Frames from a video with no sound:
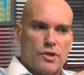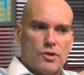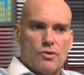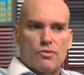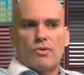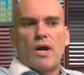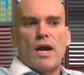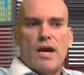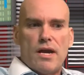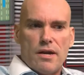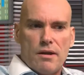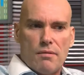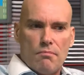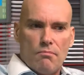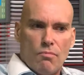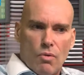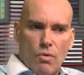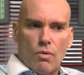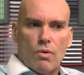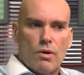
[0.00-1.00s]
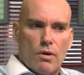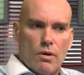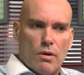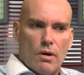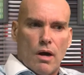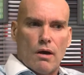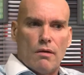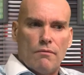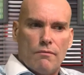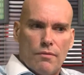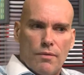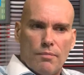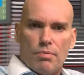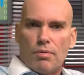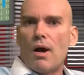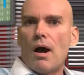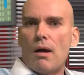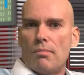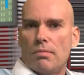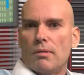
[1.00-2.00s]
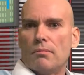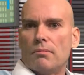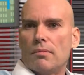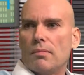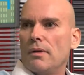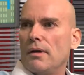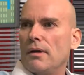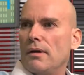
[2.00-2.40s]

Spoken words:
creating more of the problem.